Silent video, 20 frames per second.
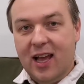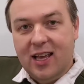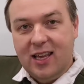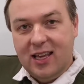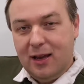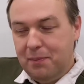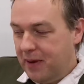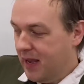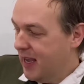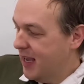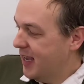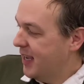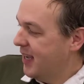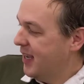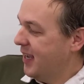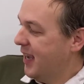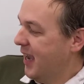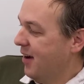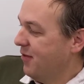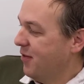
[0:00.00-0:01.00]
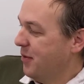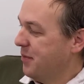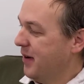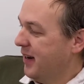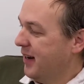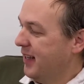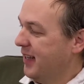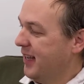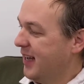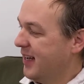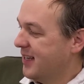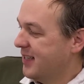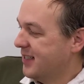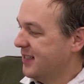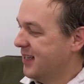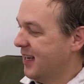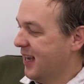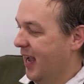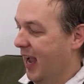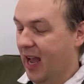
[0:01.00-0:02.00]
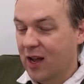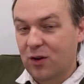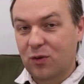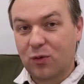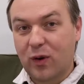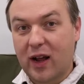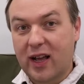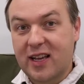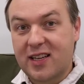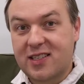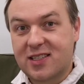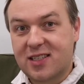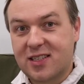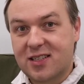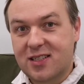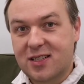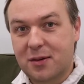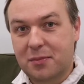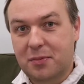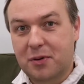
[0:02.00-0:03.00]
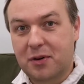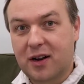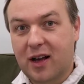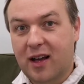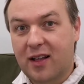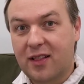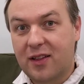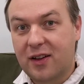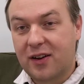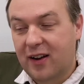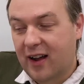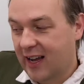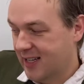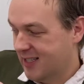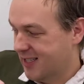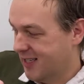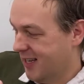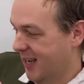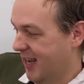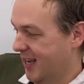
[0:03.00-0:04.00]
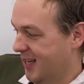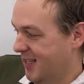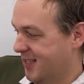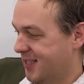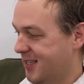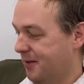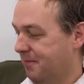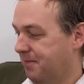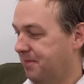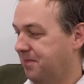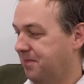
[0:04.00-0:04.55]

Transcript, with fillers: Yippee, everybody yelled and raced to put on their ice skates.